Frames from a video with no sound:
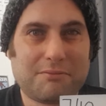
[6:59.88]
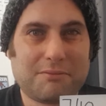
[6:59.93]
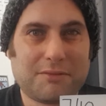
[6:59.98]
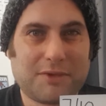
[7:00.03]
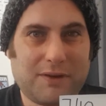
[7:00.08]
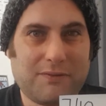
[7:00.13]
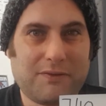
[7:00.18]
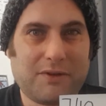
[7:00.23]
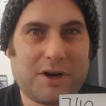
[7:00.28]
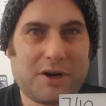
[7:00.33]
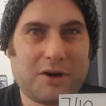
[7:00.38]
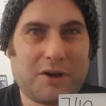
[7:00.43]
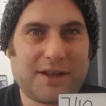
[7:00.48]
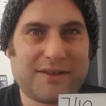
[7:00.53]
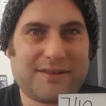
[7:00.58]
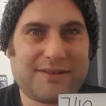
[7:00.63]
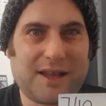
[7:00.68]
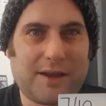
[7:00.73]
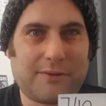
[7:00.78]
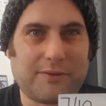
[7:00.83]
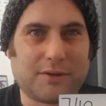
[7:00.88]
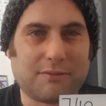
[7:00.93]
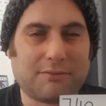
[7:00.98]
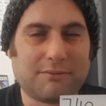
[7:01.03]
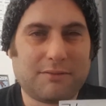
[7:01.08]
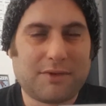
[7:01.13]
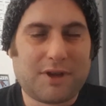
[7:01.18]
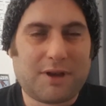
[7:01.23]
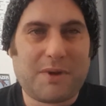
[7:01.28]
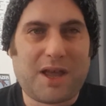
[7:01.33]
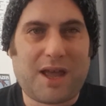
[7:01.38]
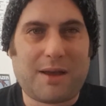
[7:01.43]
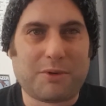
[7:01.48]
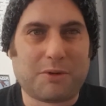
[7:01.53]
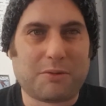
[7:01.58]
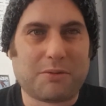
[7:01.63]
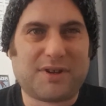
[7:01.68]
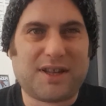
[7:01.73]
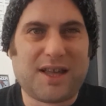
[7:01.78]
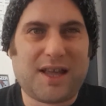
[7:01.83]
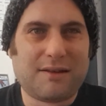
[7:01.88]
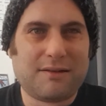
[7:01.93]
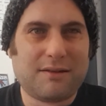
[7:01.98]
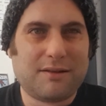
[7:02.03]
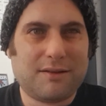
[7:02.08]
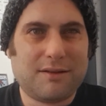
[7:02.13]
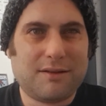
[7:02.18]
Give it a nice 7. I'm happy with that.